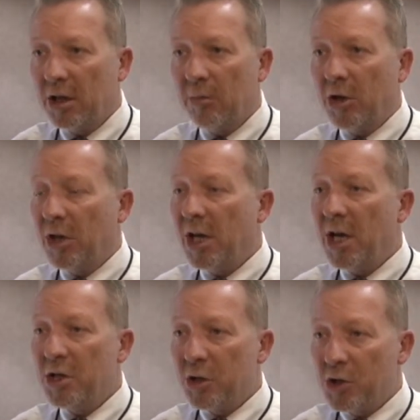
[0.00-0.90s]

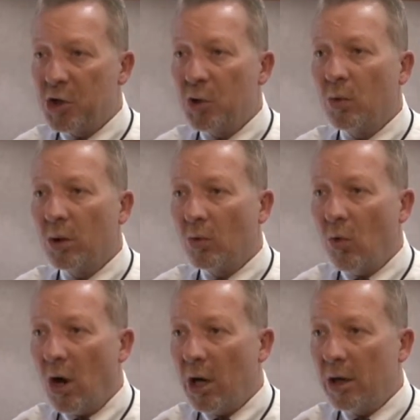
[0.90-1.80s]
communication, sewer, and
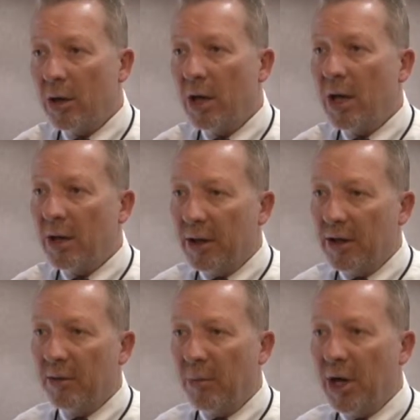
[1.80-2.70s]
water,
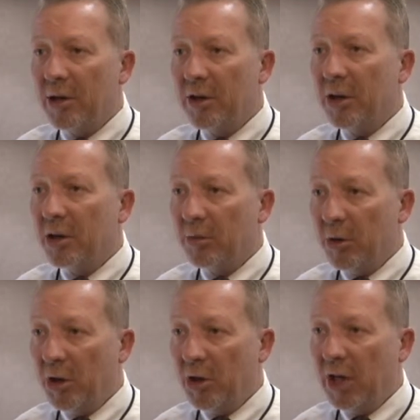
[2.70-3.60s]
then the better your
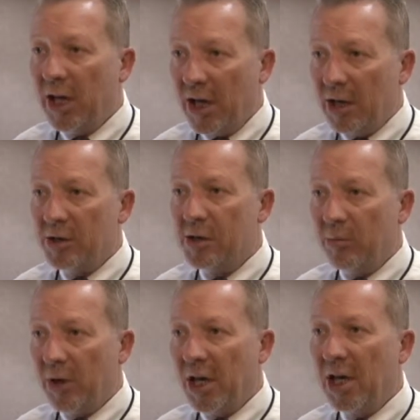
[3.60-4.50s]
community is
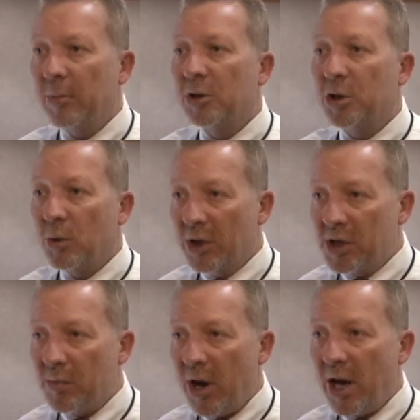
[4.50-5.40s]
in being able to
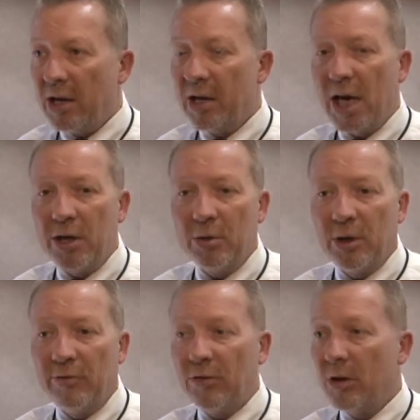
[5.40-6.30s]
expand, not
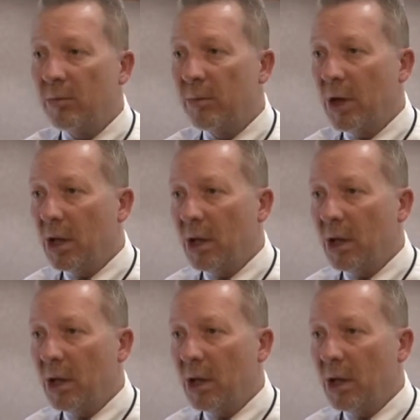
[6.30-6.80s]
only from,